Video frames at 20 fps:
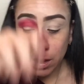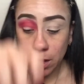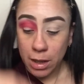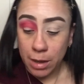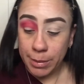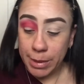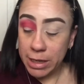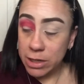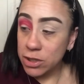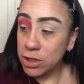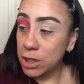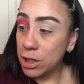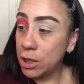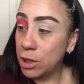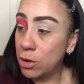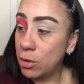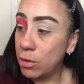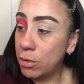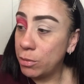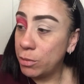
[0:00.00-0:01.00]
I'm actually gonna
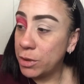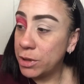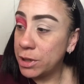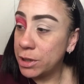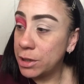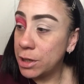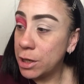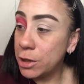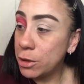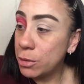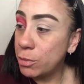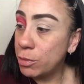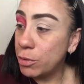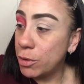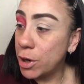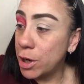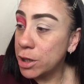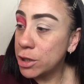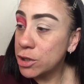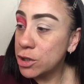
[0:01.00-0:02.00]
go in with another
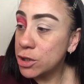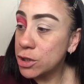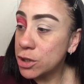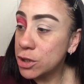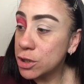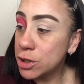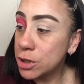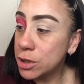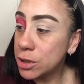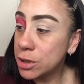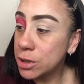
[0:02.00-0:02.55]
brush